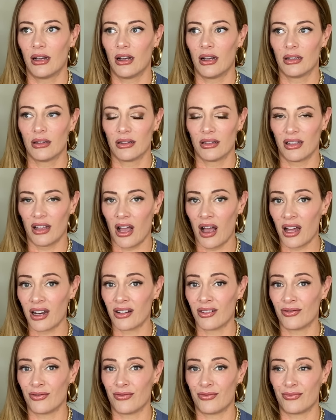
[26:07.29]
a lot
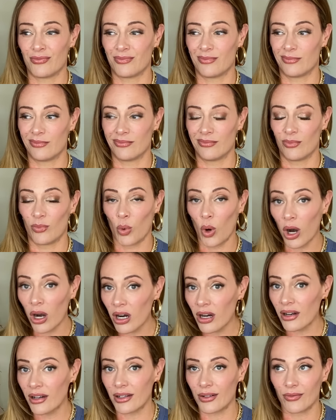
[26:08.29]
of
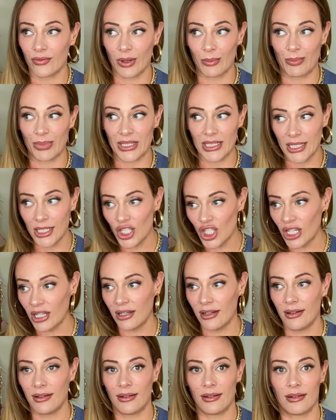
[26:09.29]
work and
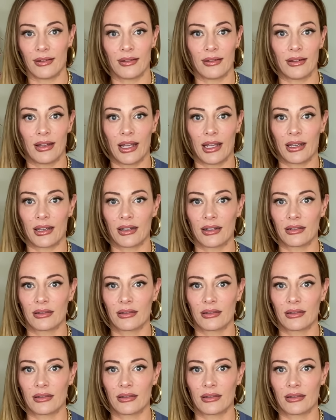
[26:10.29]
repetition and like,